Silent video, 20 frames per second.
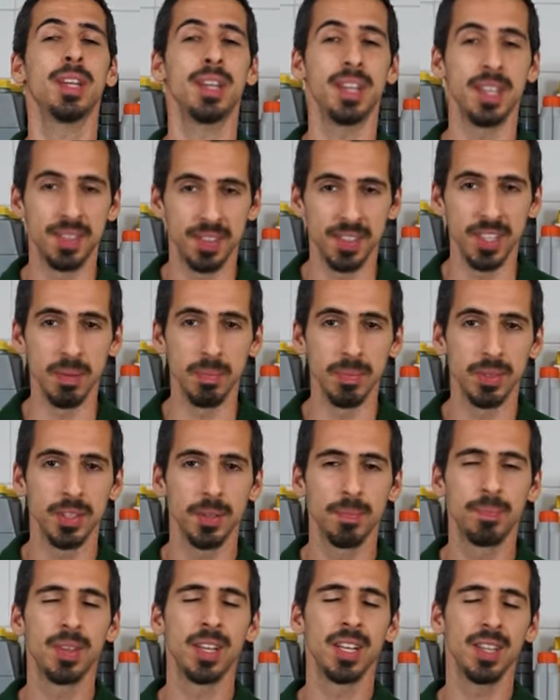than it seems.
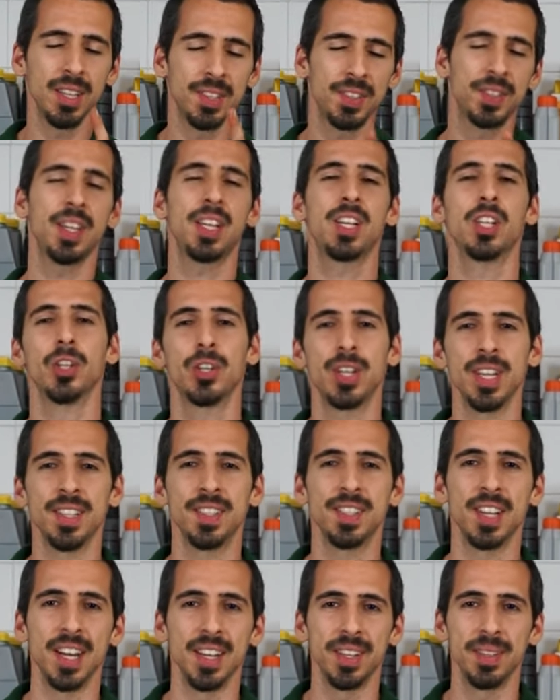Let's take a look
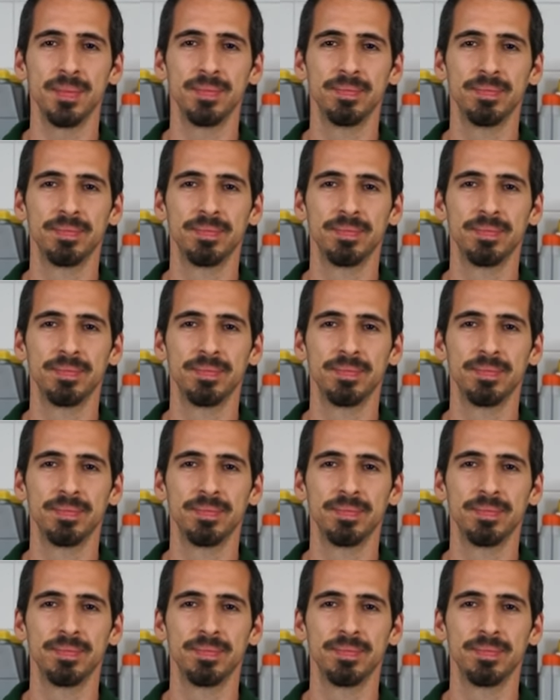inside.